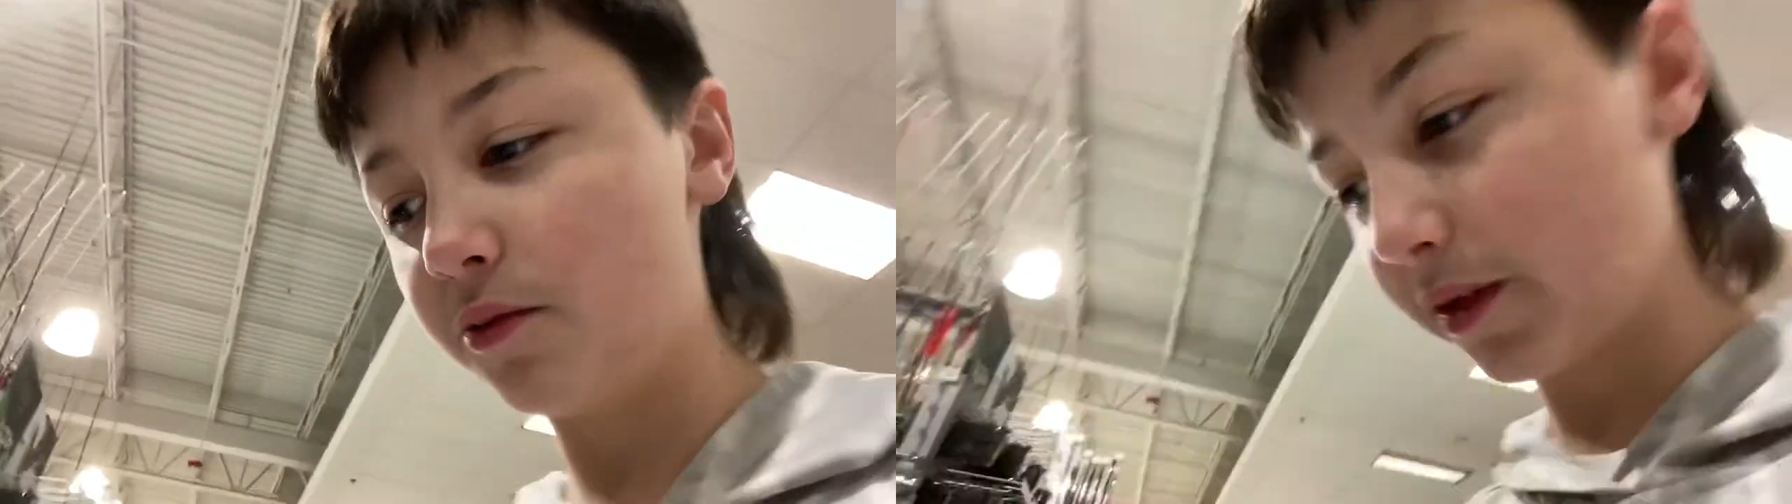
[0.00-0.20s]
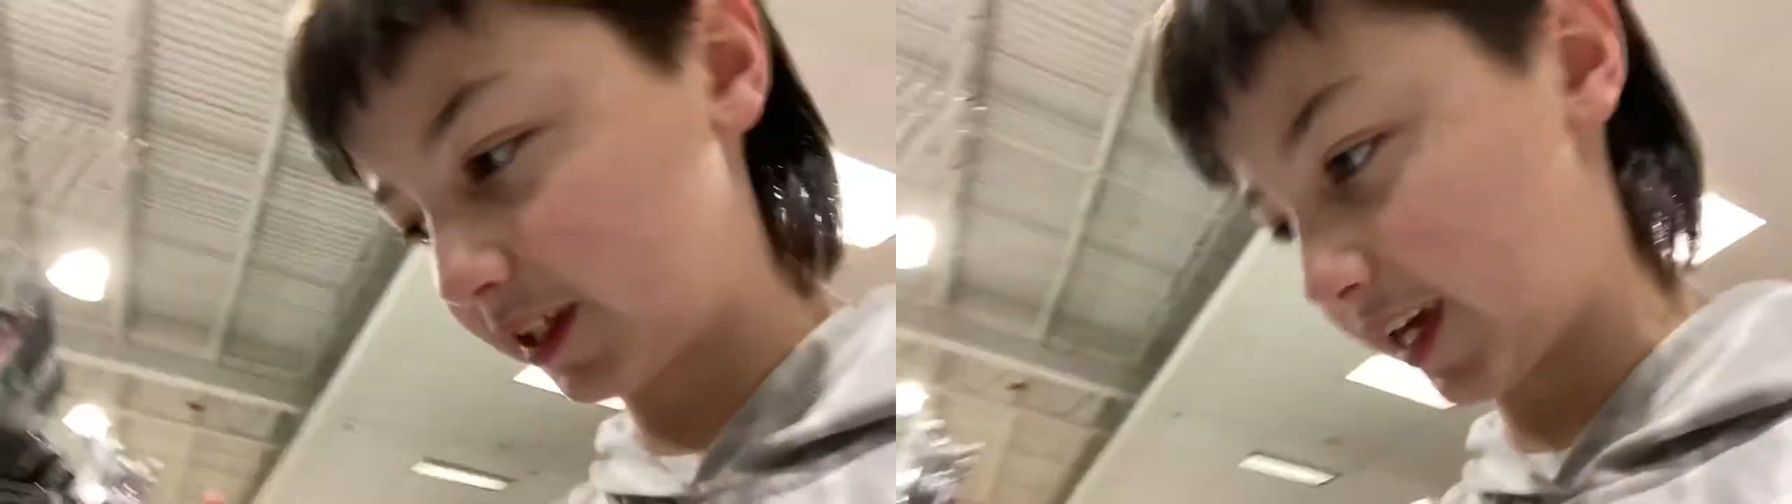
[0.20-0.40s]

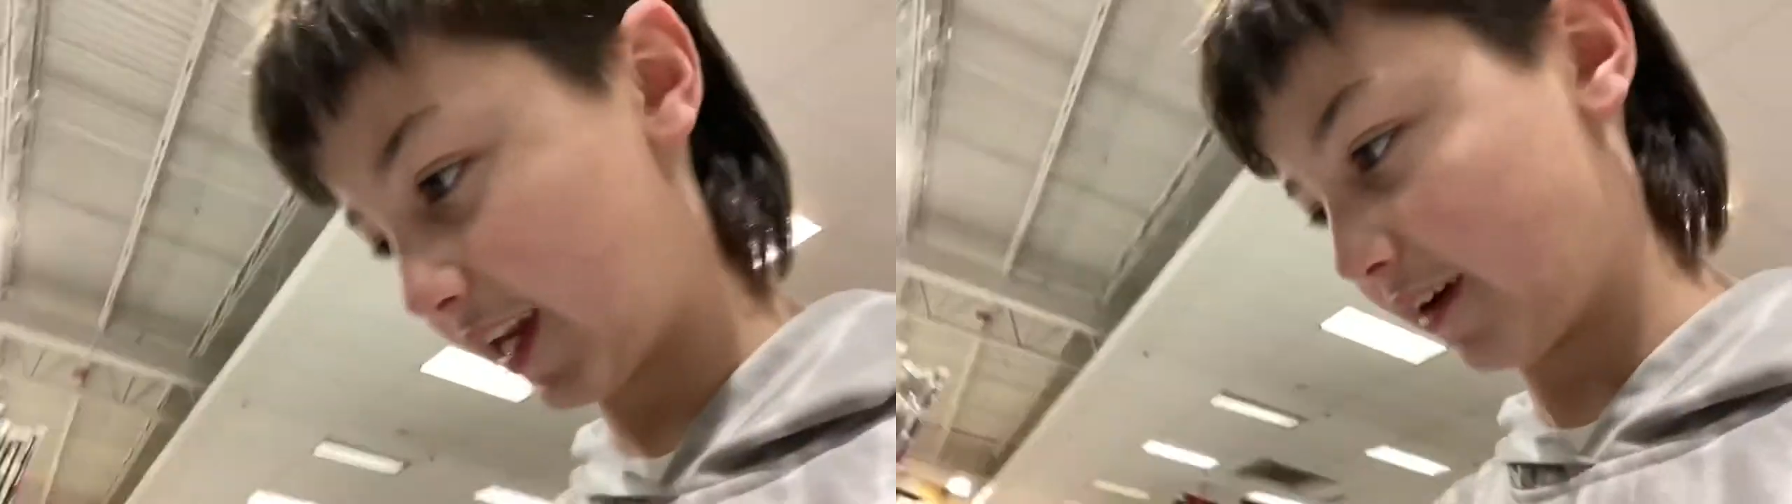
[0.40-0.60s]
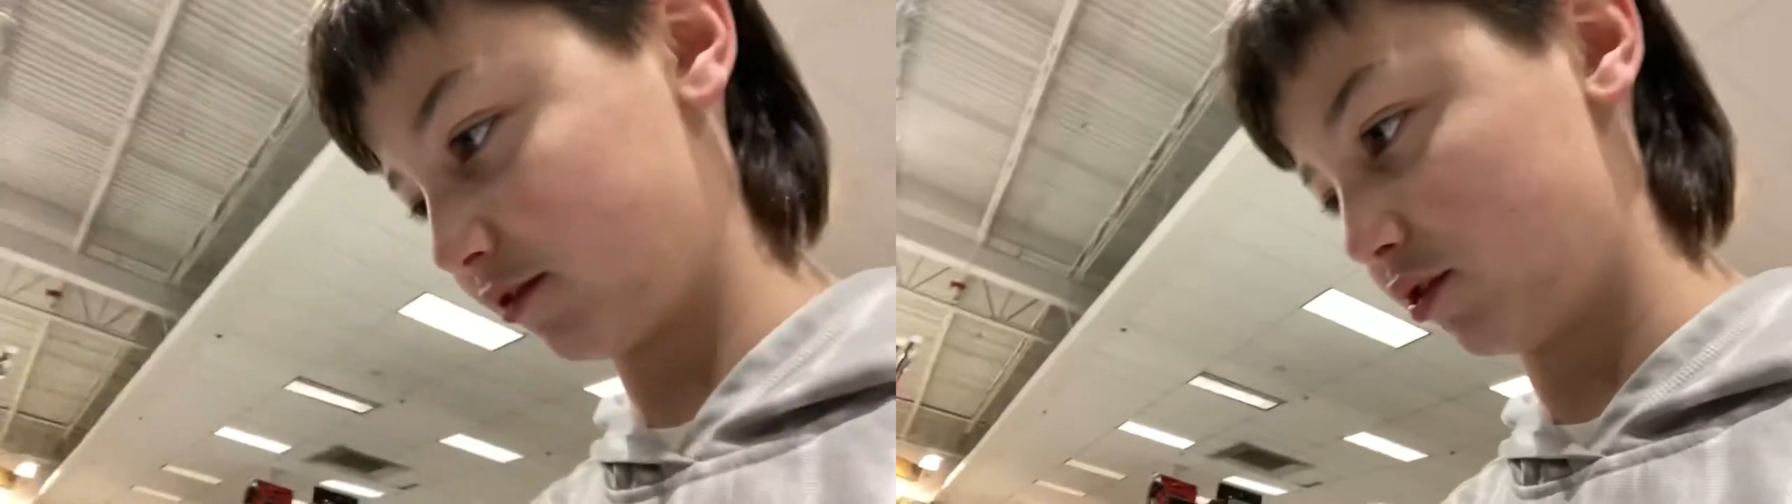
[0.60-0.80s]
really can't
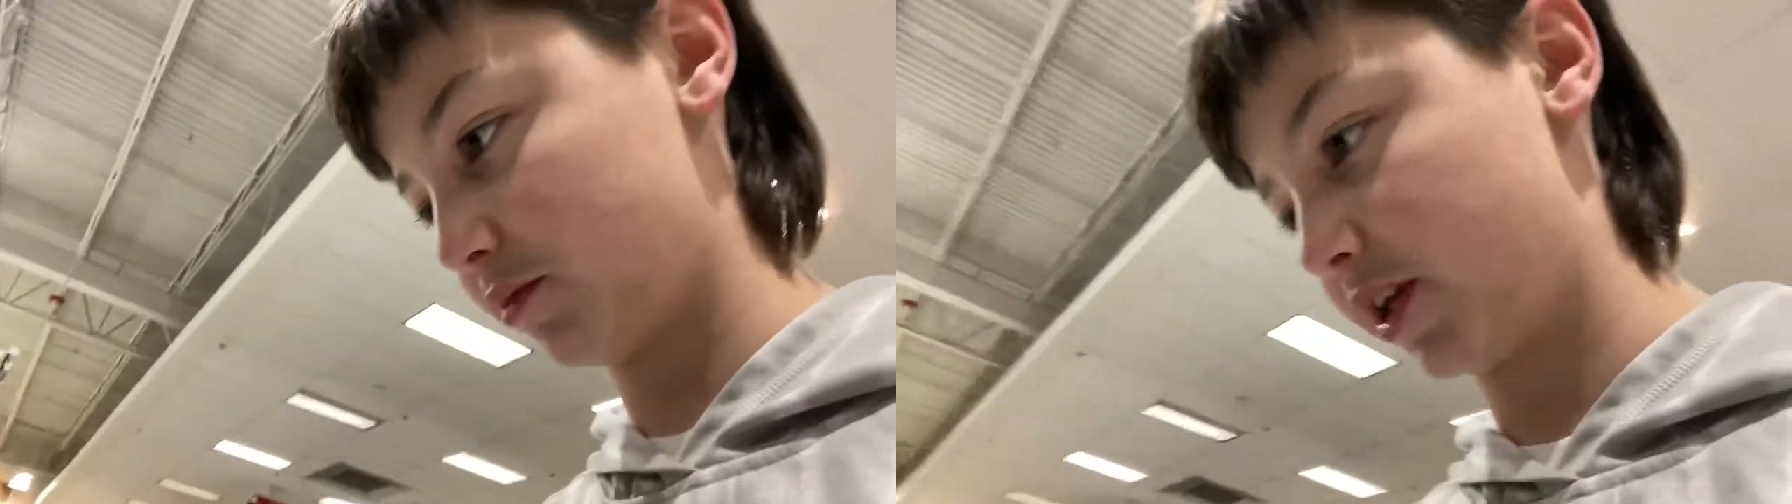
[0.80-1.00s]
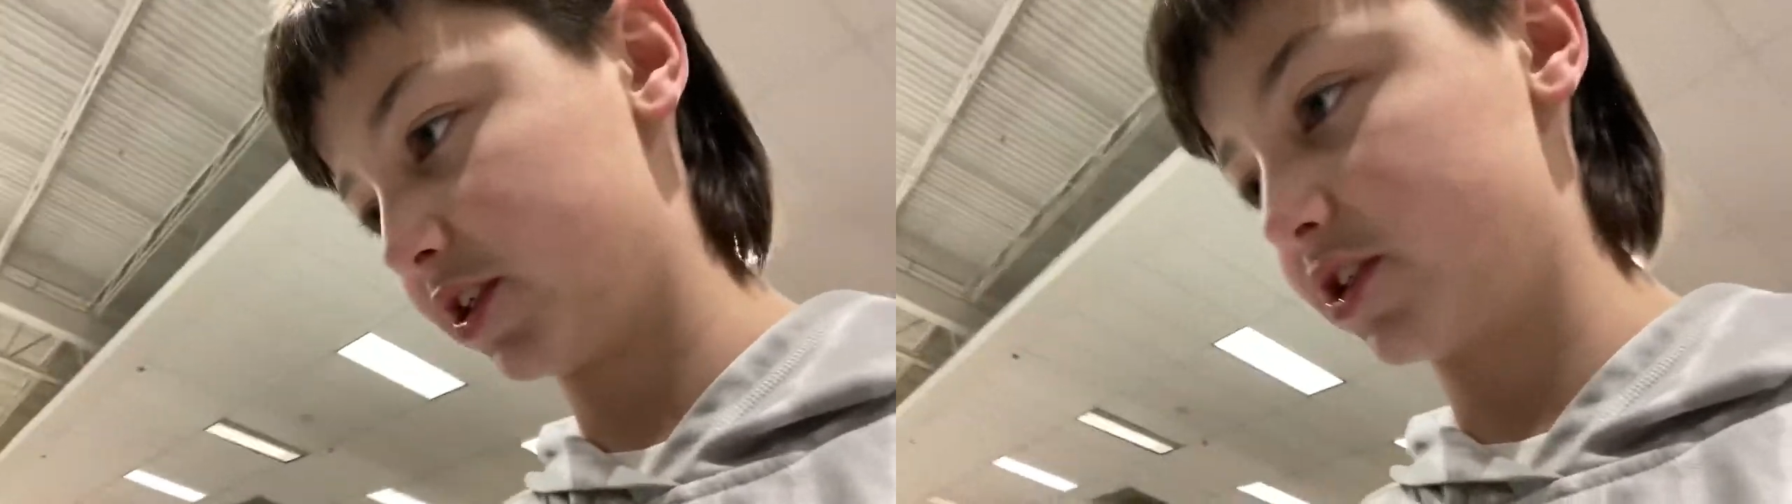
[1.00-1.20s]
have too
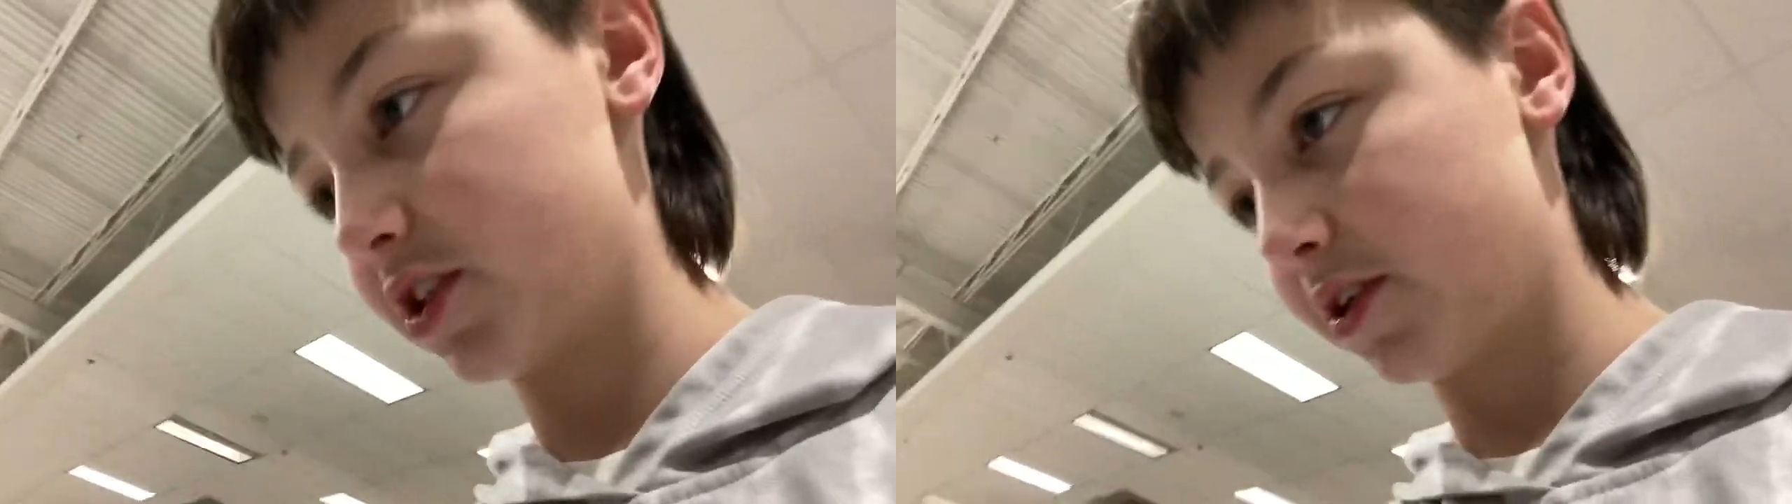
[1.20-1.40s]
much.